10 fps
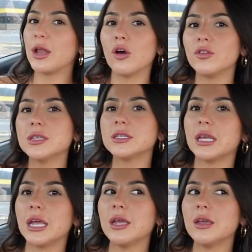And
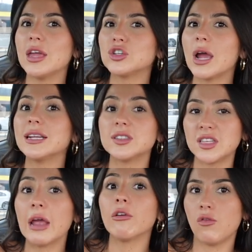obviously, they're trying to
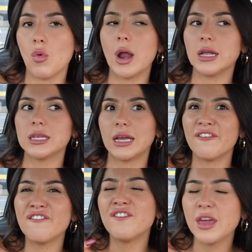scare everyone. It's like a
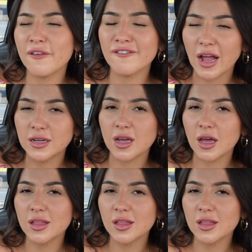fear factor.